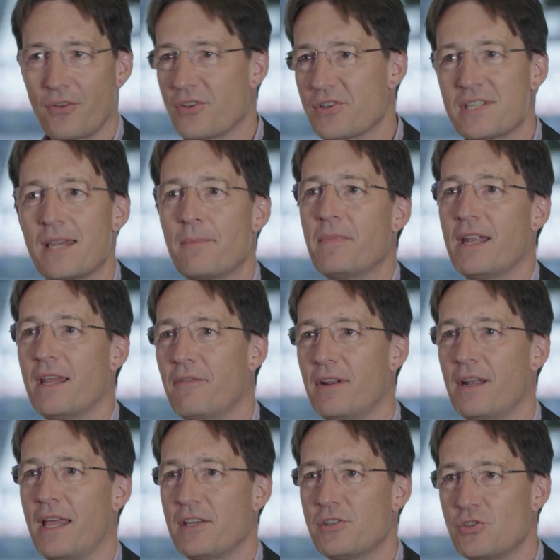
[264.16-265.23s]
on the same
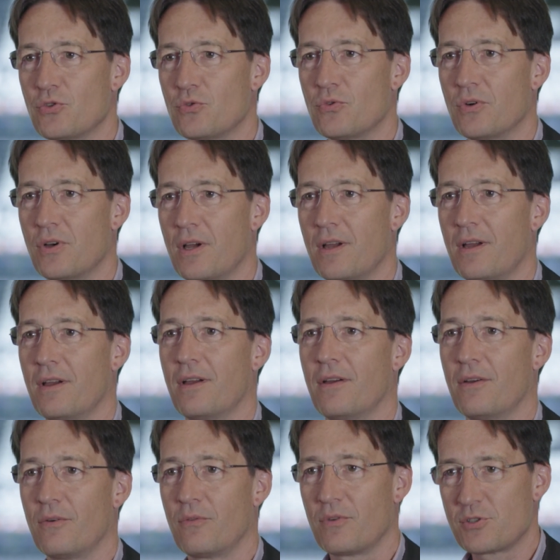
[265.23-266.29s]
level as you,
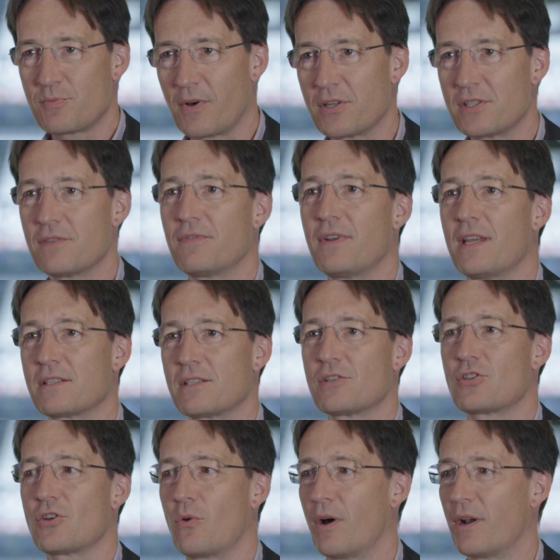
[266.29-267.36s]
responsiveness
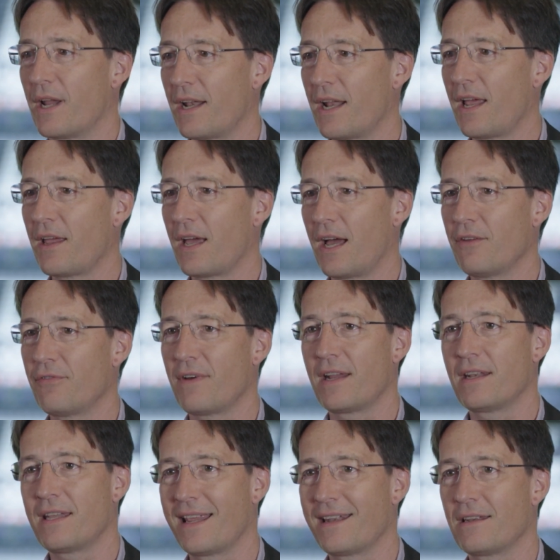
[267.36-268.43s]
and so on. And I
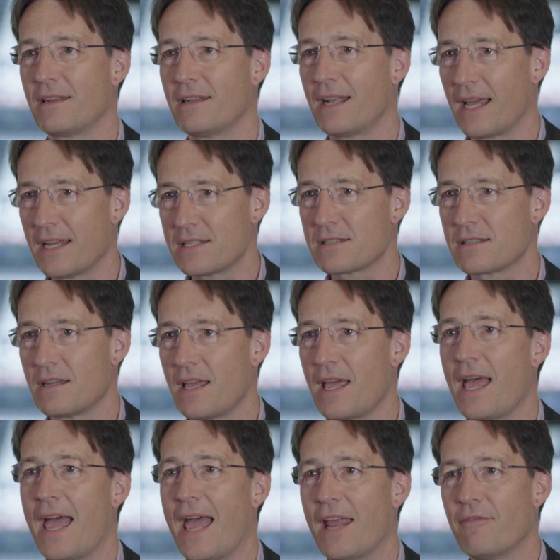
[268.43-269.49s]
find that nice
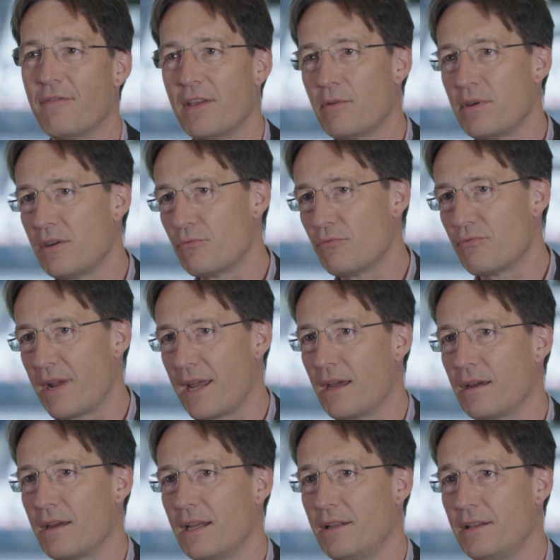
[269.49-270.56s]
and very
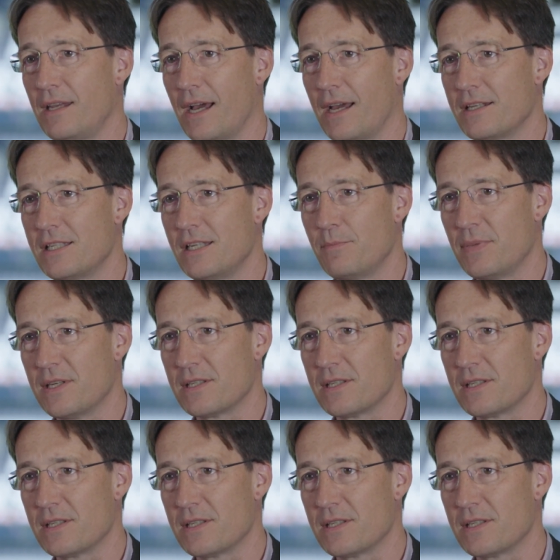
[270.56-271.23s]
rare in the IT